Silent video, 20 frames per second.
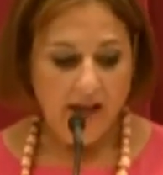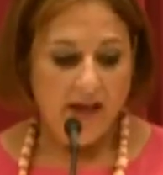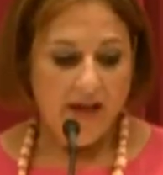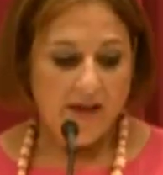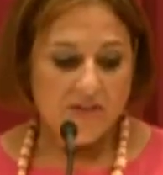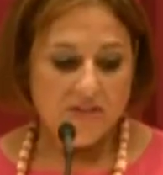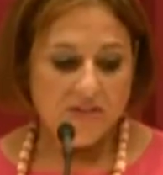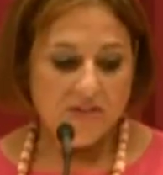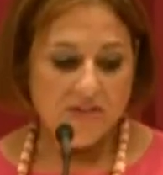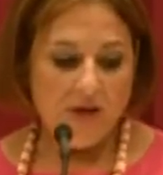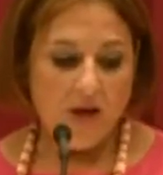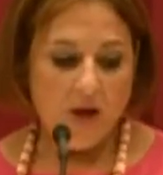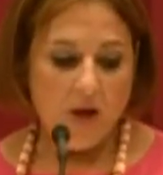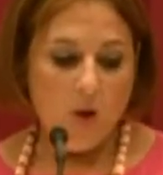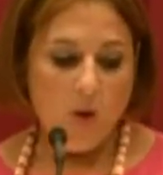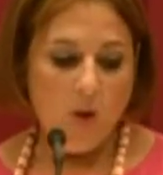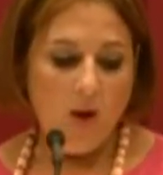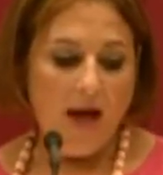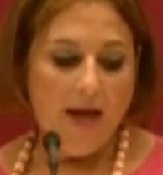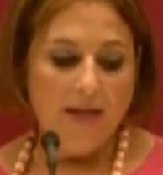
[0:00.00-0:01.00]

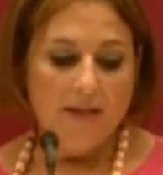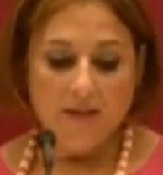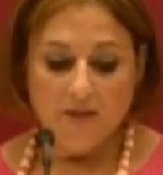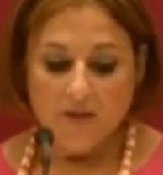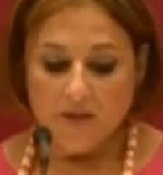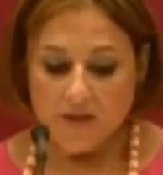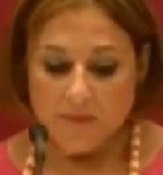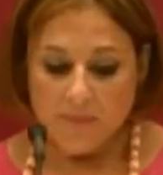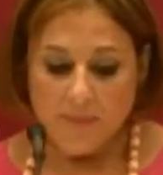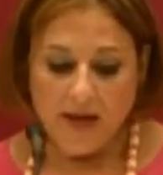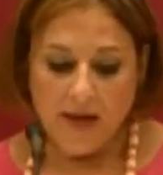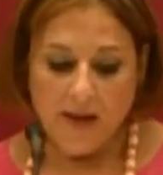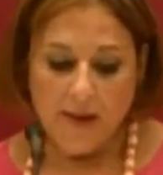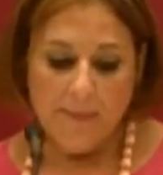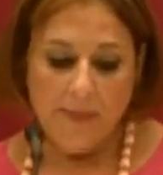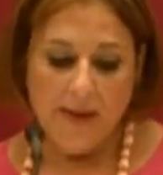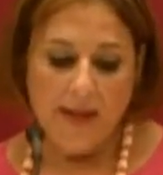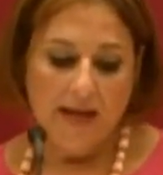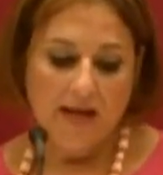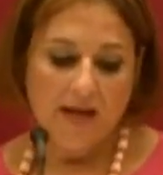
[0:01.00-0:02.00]
So I look him up,
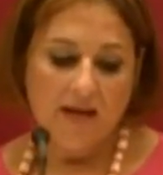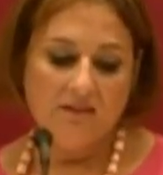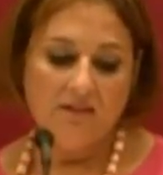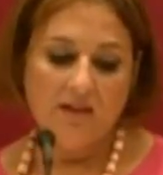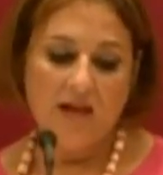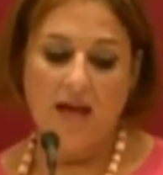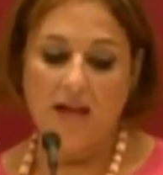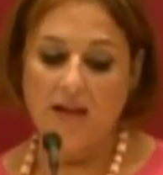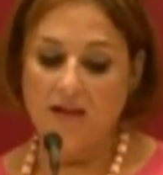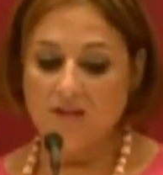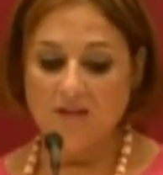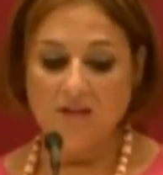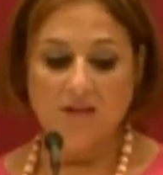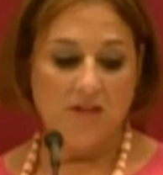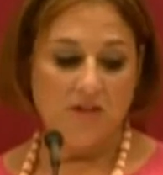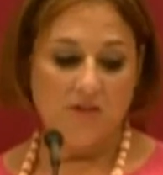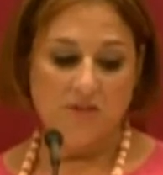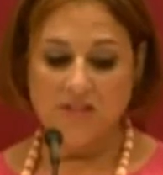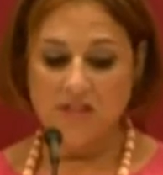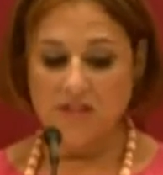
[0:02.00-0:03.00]
and I, I you
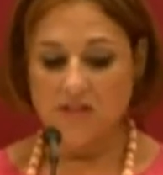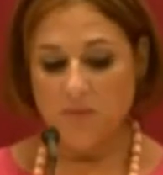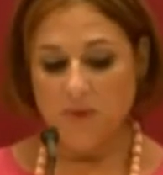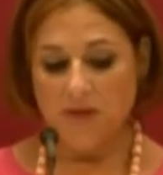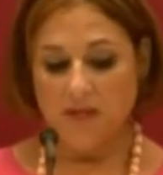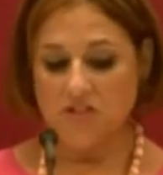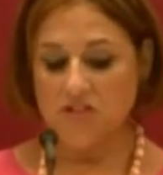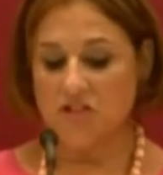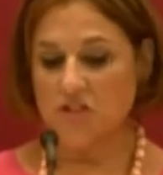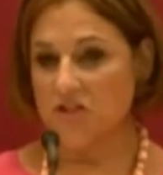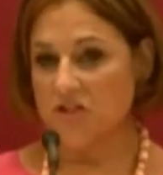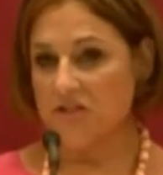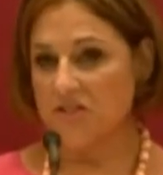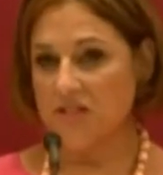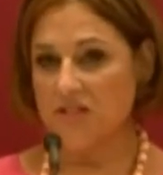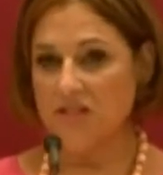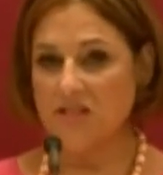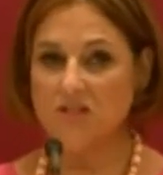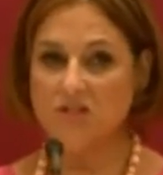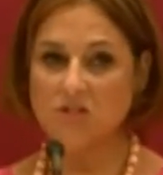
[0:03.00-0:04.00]
know, see the pictures,
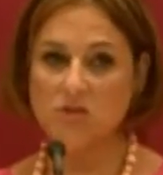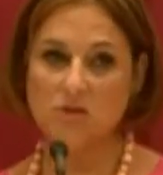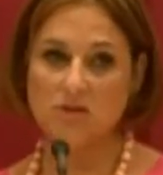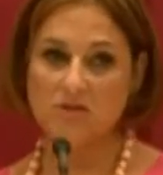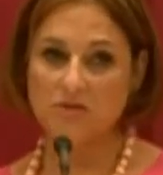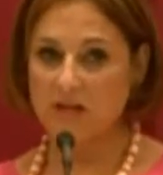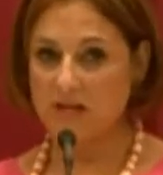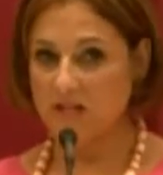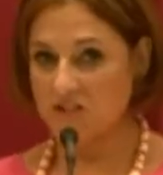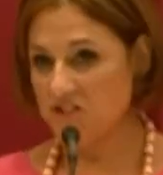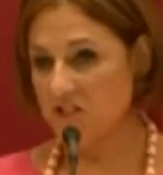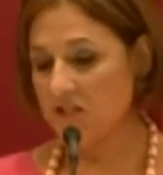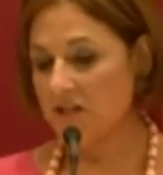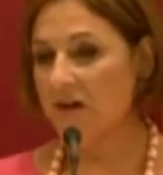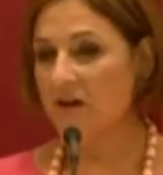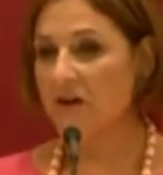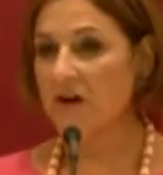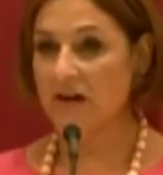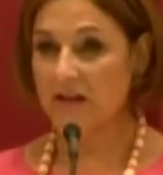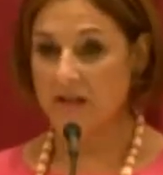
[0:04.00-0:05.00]
and he's sort of like
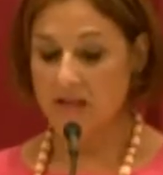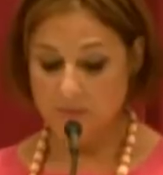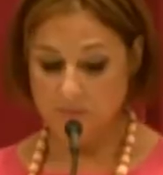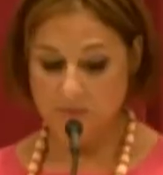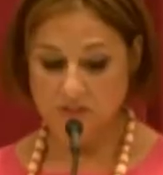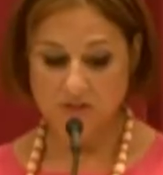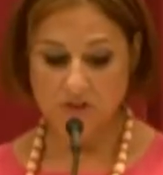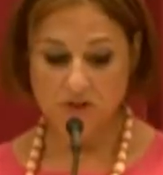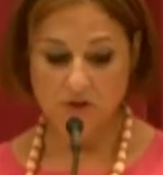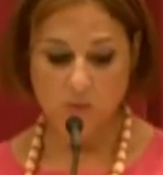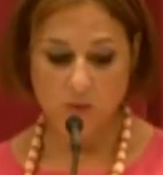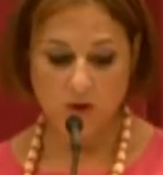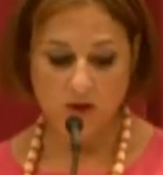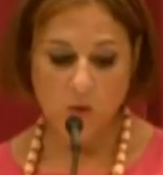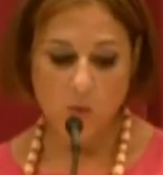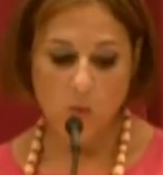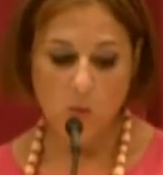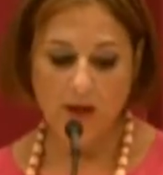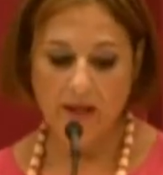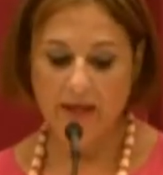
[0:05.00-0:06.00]
generic hipster one oh
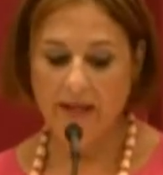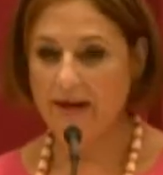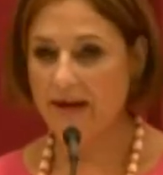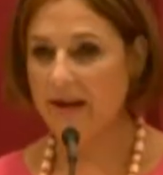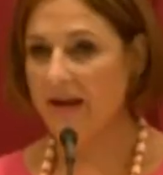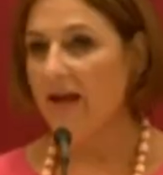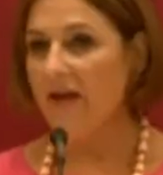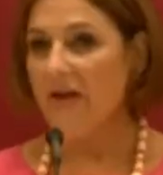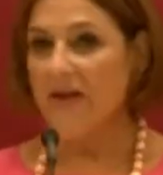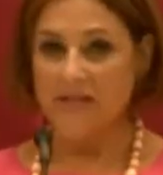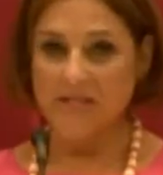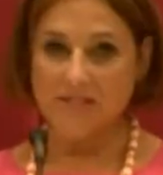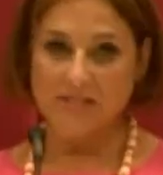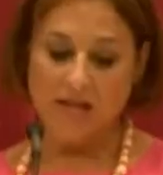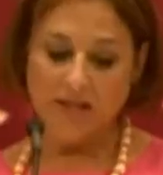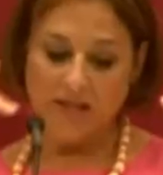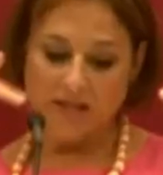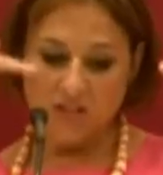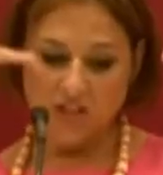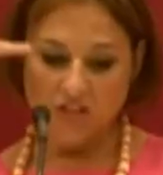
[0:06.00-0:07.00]
one. He's got
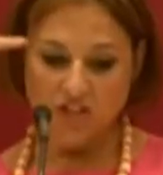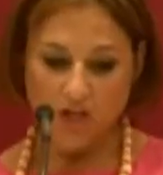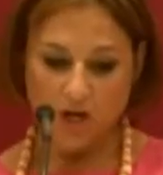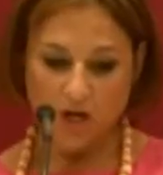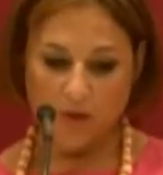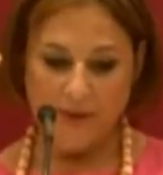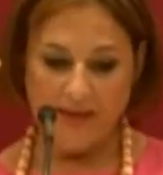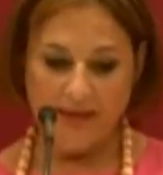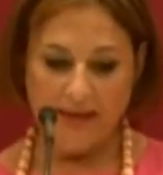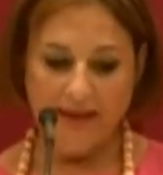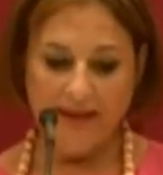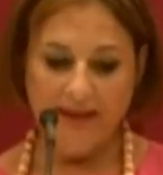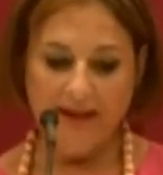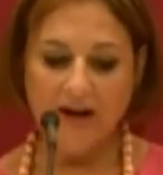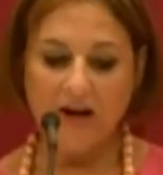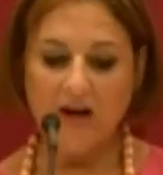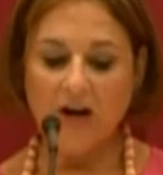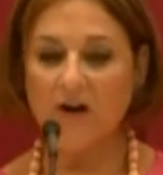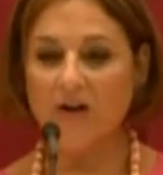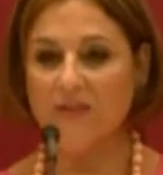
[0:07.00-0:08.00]
like the sharp
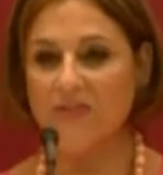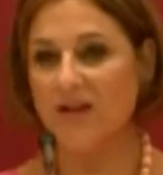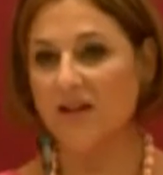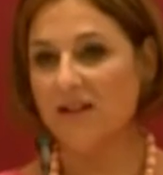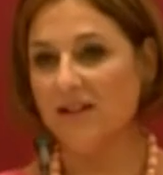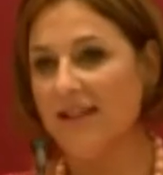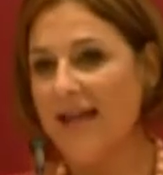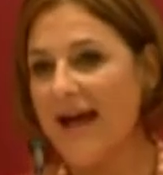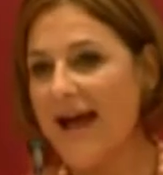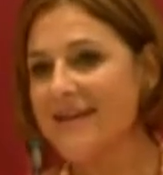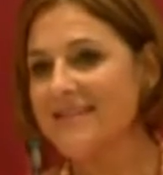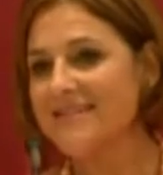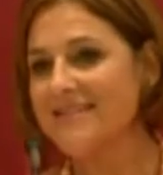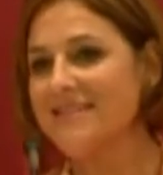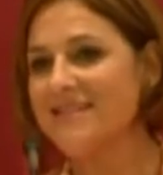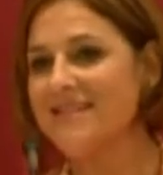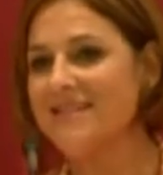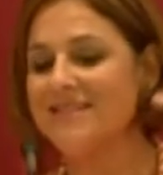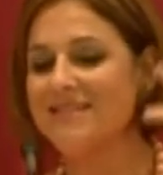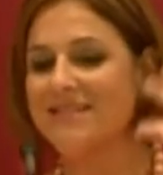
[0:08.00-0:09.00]
hair and the
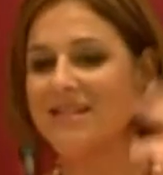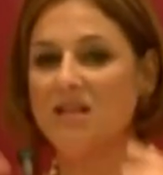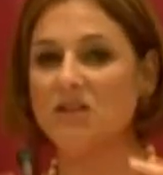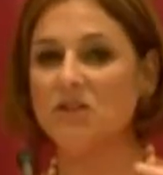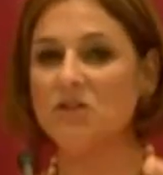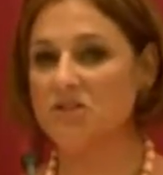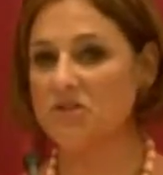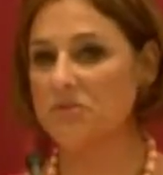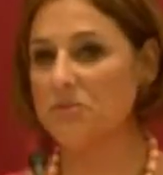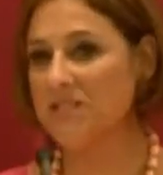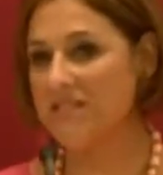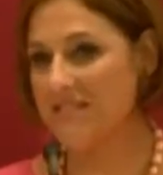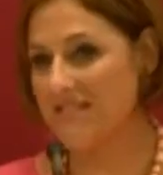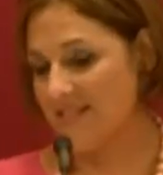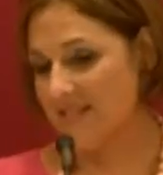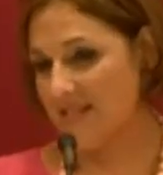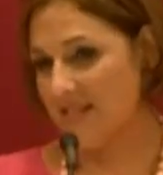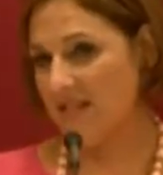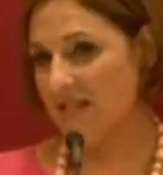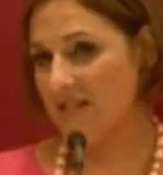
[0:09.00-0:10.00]
glasses, and he looks really
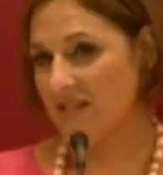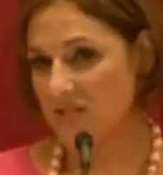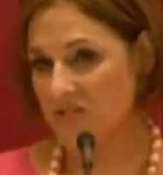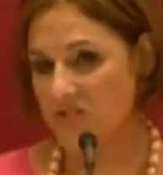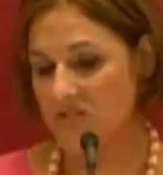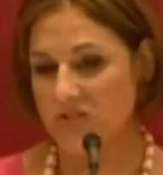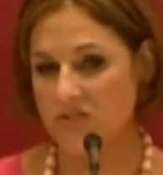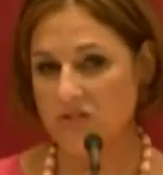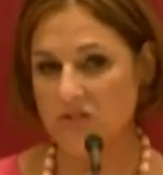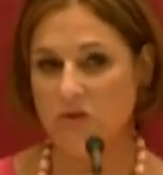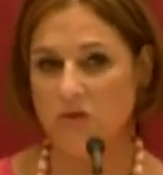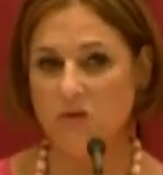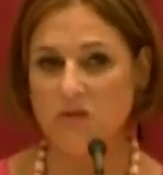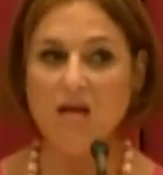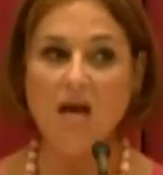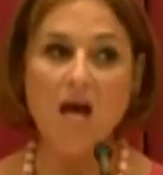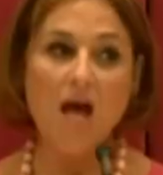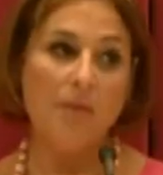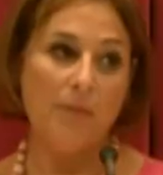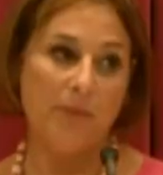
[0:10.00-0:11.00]
skinny in his suit,
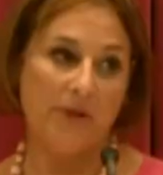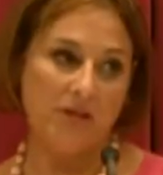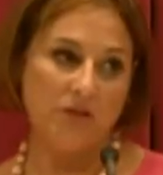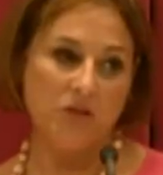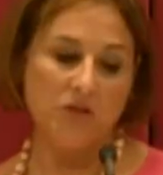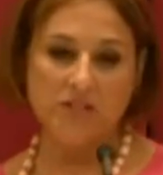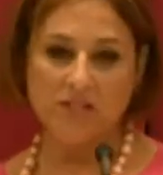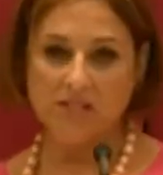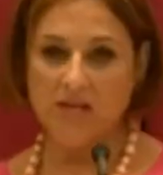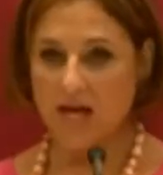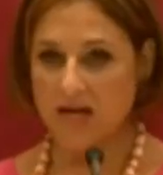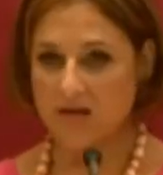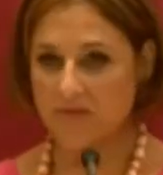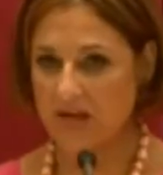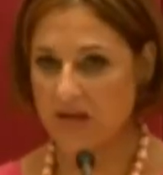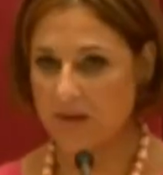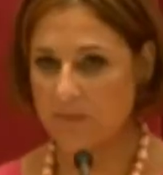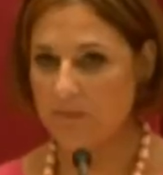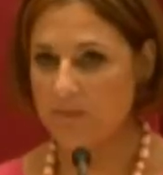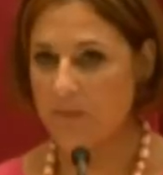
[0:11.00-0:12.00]
but he looks kind of
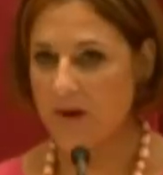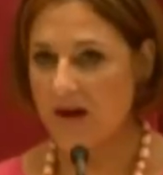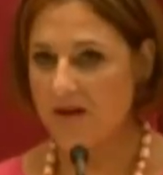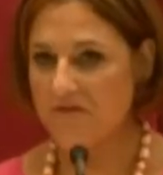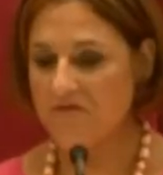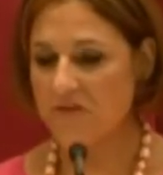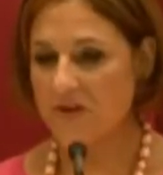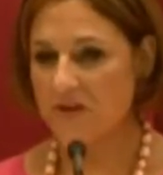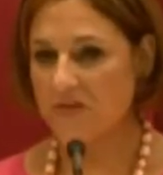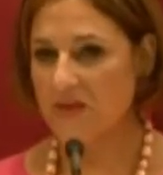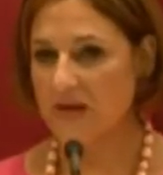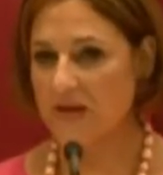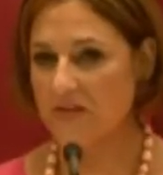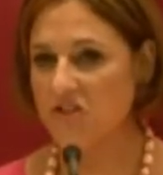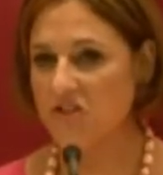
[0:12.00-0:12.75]
like buff in like the